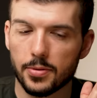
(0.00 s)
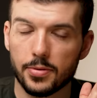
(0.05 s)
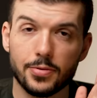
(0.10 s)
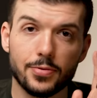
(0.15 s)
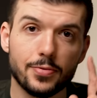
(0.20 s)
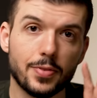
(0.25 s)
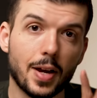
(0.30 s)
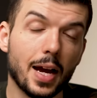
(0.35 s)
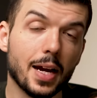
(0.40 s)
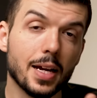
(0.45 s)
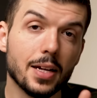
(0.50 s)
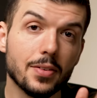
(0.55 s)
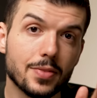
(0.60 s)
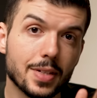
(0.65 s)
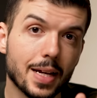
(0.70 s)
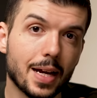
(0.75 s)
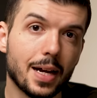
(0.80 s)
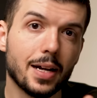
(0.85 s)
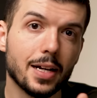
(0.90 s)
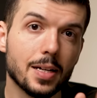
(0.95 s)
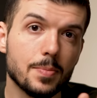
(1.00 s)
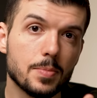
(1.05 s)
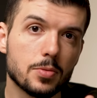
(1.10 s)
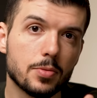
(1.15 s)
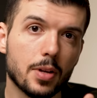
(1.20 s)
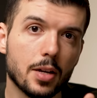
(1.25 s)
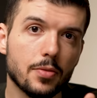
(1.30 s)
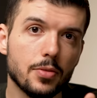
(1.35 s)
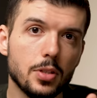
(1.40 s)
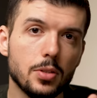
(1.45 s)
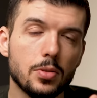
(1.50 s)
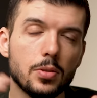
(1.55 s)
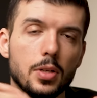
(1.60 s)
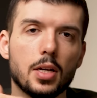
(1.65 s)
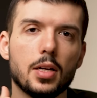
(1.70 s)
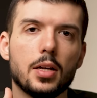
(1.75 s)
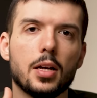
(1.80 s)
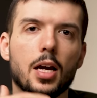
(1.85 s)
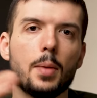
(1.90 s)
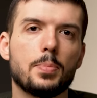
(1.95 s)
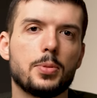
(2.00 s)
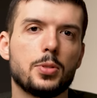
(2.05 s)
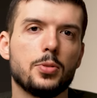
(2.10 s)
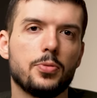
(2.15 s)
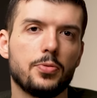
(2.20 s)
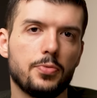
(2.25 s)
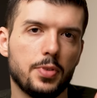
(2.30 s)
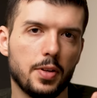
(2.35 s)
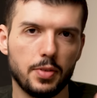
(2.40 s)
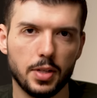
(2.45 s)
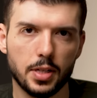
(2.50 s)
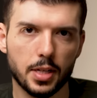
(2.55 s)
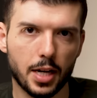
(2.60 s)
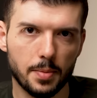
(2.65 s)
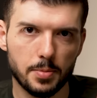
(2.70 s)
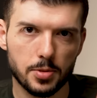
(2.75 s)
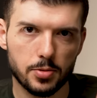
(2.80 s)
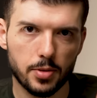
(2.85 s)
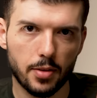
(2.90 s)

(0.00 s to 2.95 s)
five times revenue up to 50 times